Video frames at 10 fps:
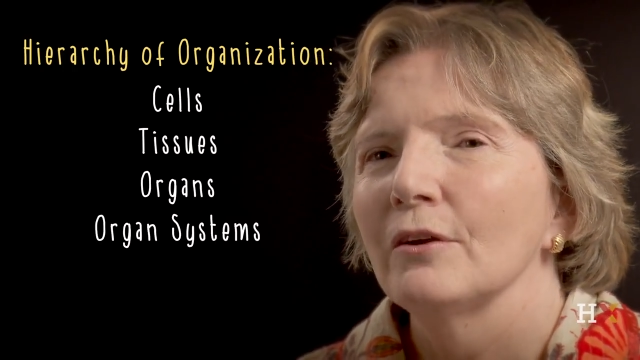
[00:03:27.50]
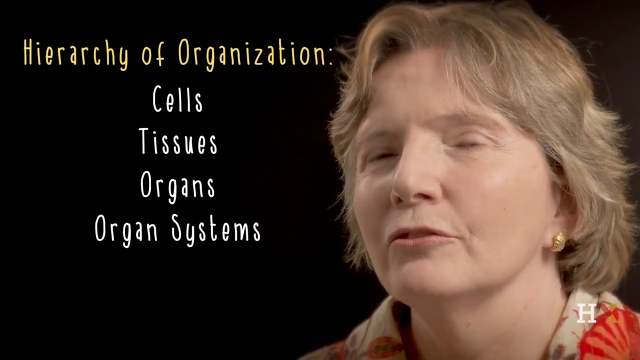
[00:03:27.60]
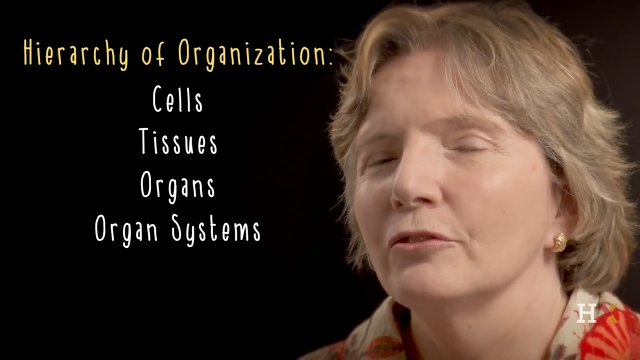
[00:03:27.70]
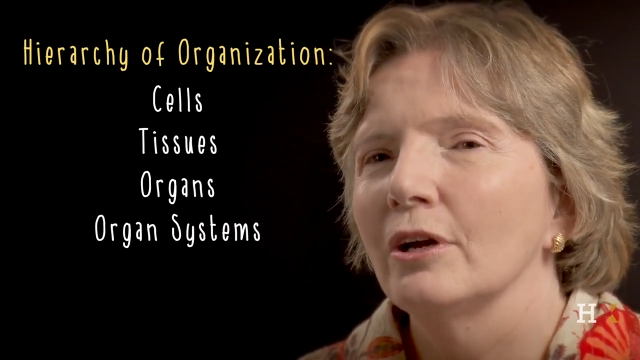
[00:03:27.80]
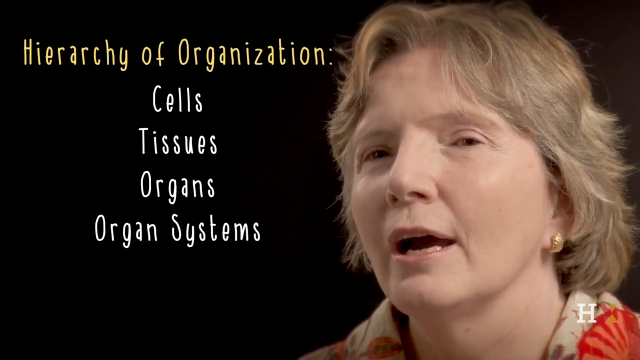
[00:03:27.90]

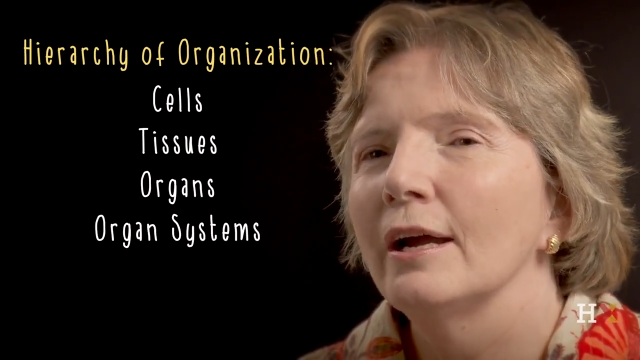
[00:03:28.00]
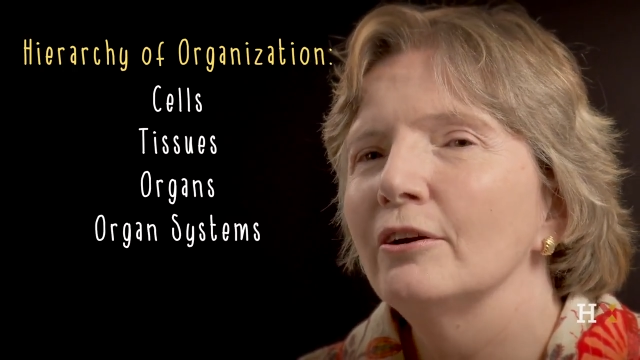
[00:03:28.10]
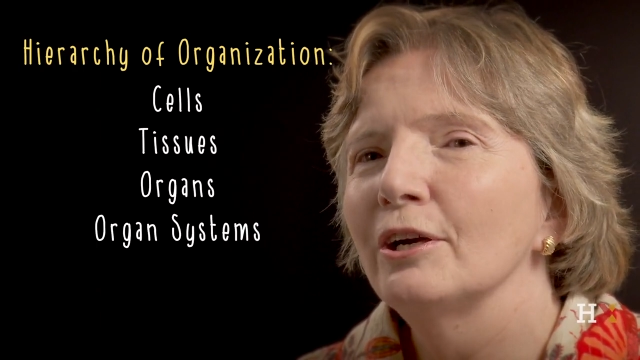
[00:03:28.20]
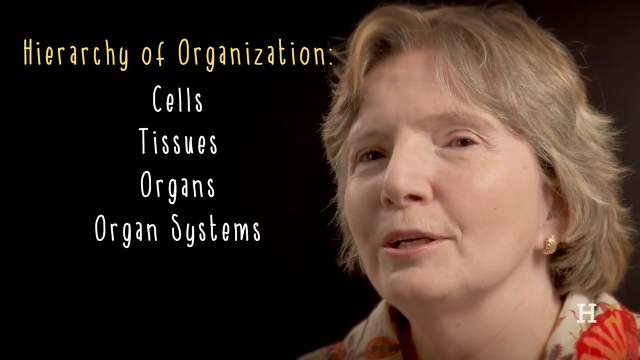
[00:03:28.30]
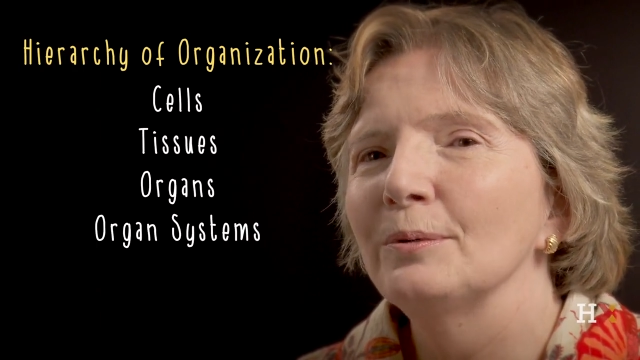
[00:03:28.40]
So the
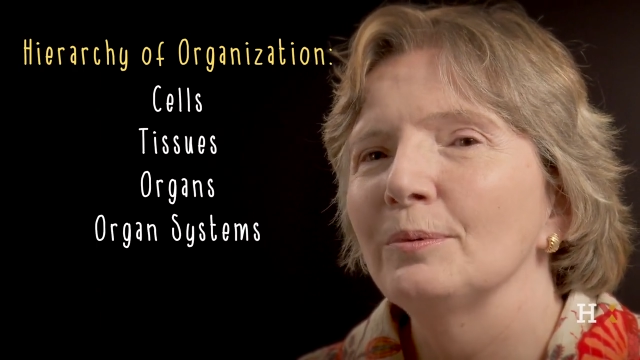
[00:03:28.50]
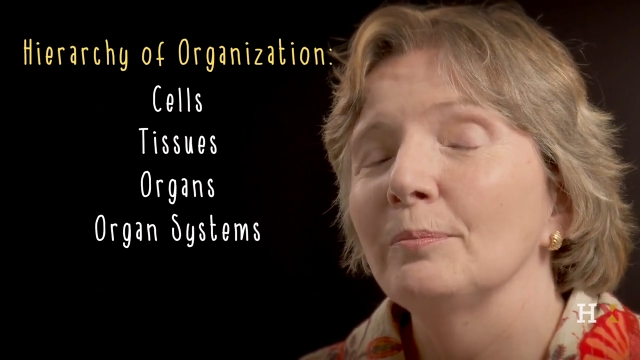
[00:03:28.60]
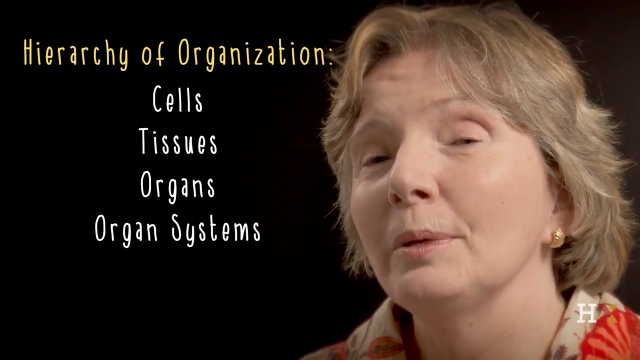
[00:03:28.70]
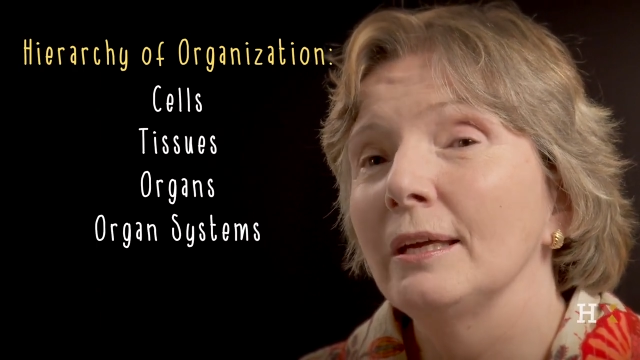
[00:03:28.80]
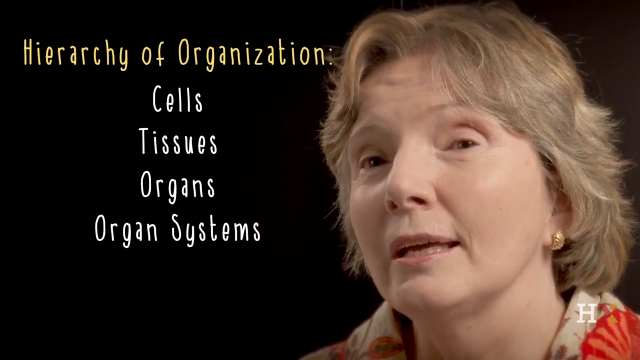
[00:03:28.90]
hierarchy will
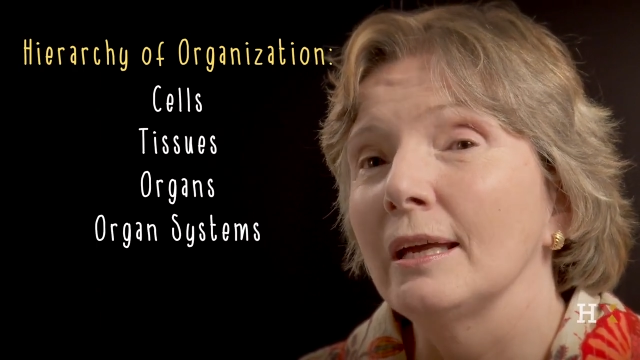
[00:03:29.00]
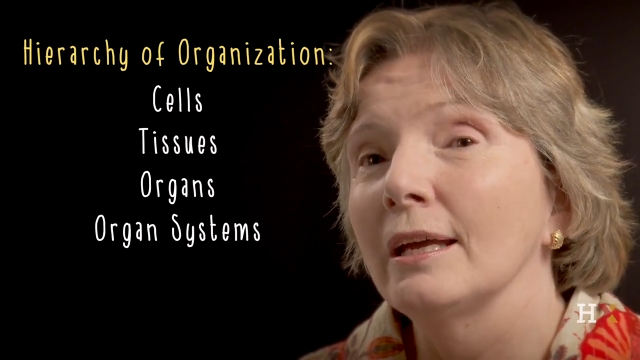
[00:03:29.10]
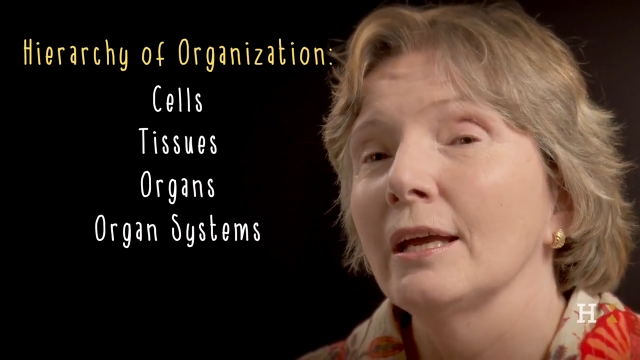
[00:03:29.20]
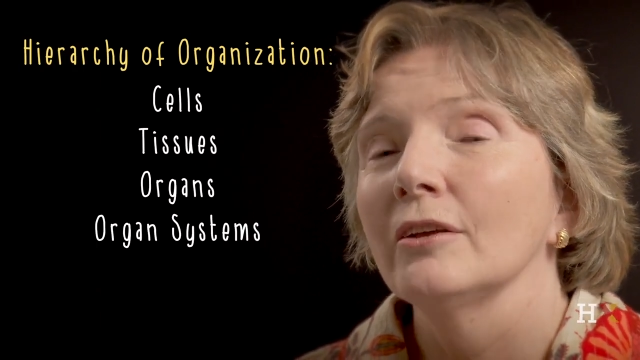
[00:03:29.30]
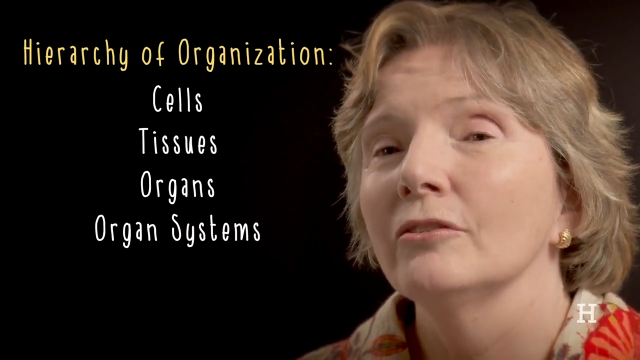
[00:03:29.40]

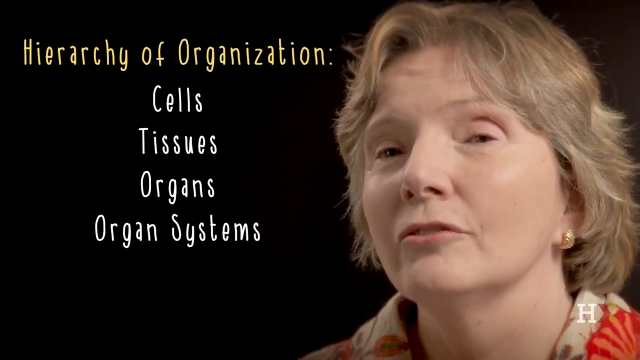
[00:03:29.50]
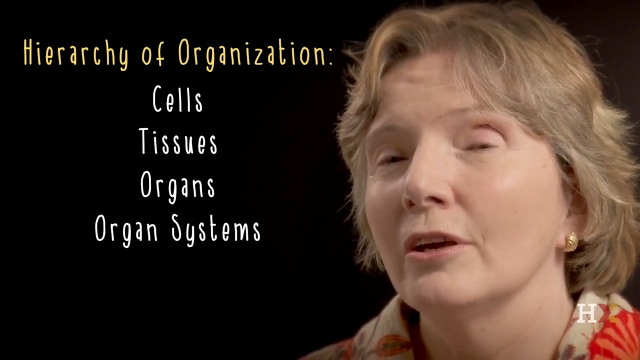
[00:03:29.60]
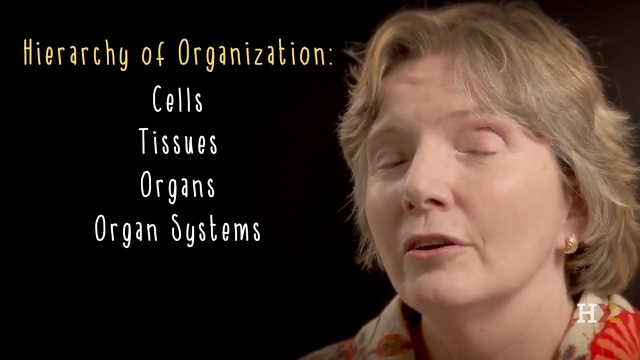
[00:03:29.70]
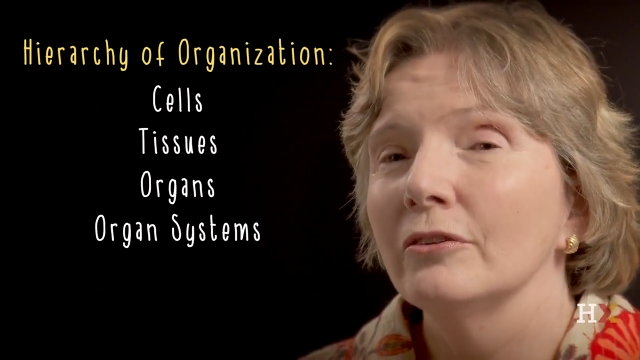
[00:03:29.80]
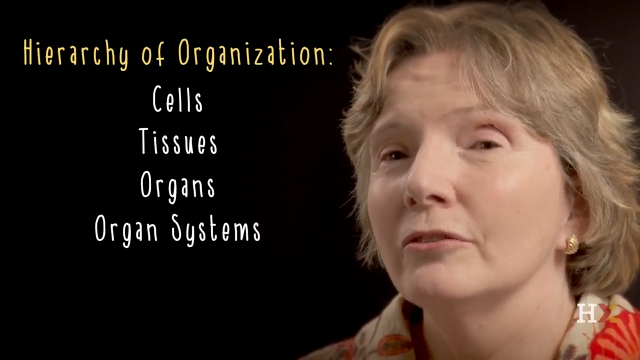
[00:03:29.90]
be
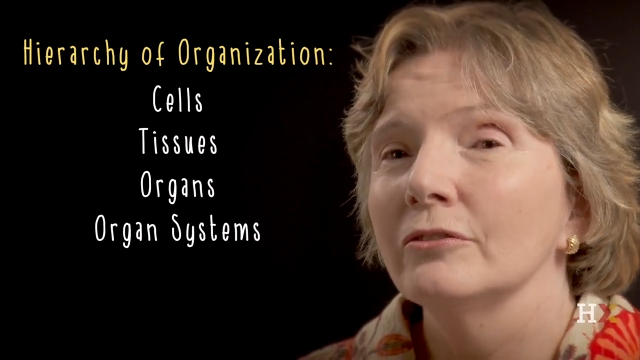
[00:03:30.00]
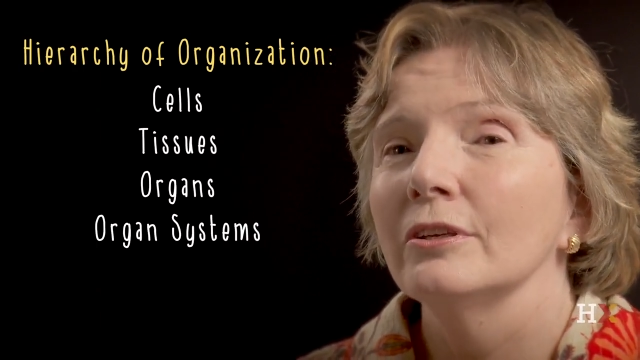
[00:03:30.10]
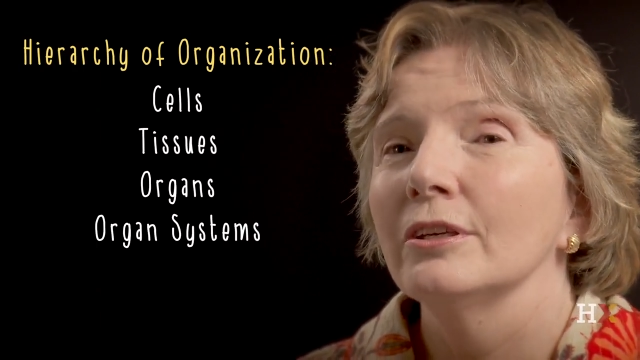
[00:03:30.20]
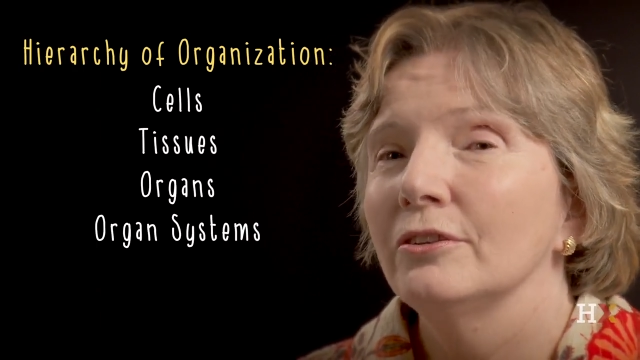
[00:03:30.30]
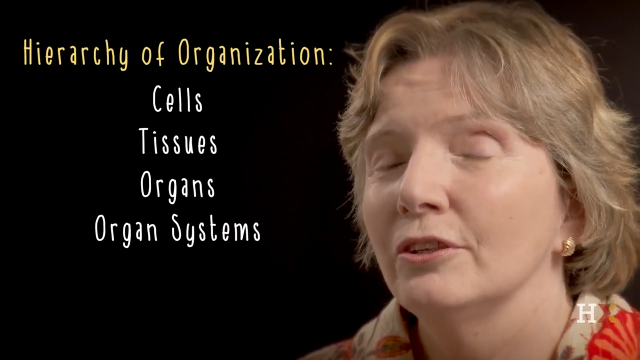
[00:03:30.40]
cells,
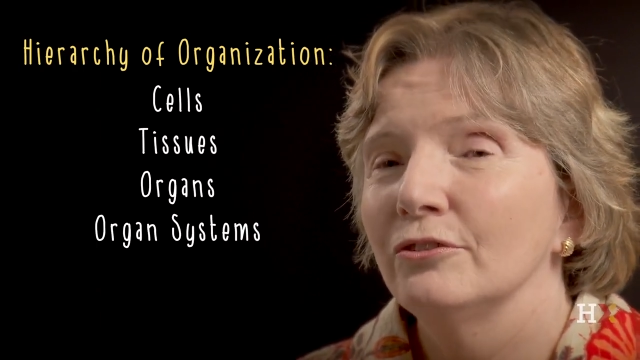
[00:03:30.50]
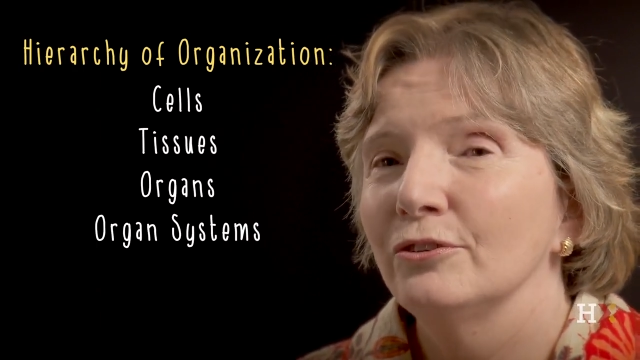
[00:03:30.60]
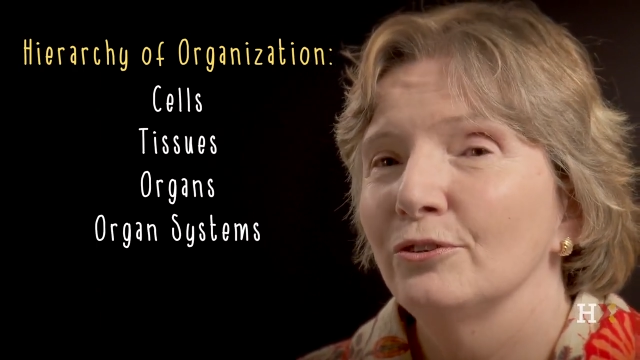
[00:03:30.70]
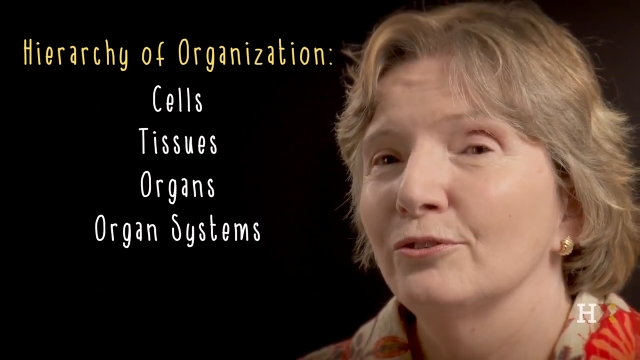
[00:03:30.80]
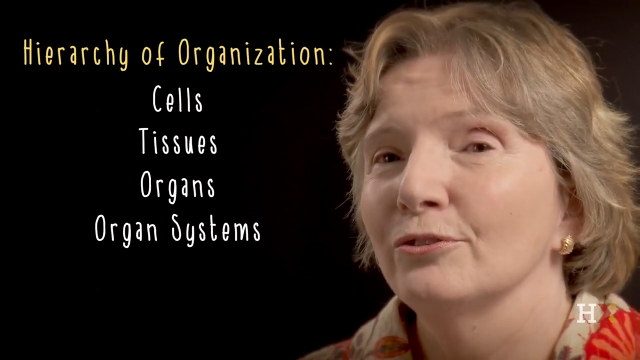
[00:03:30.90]

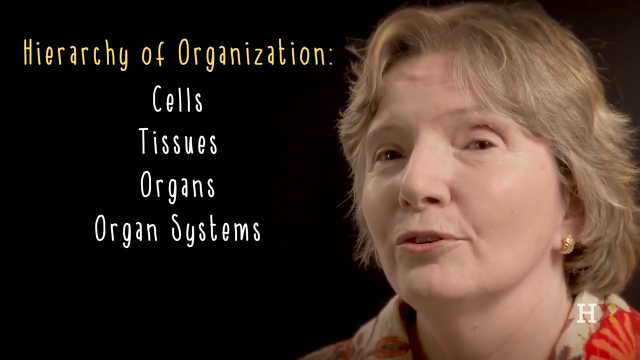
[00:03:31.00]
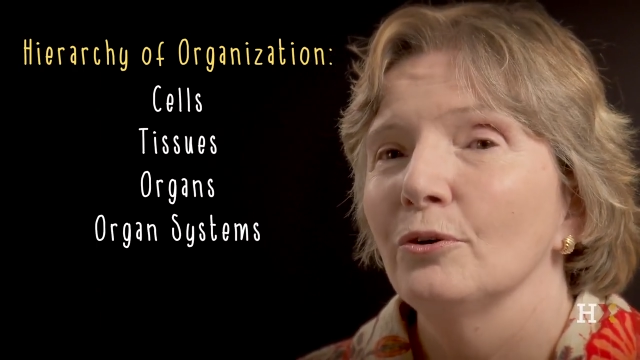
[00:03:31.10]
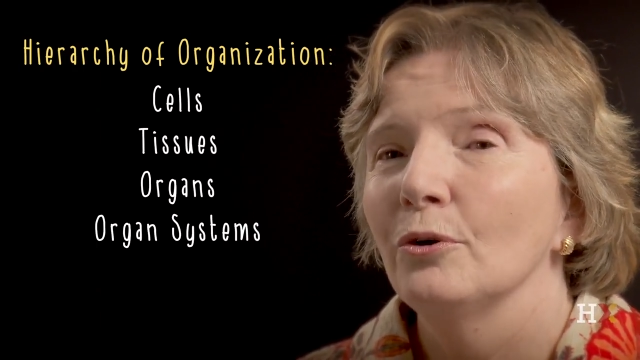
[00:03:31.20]
tissues,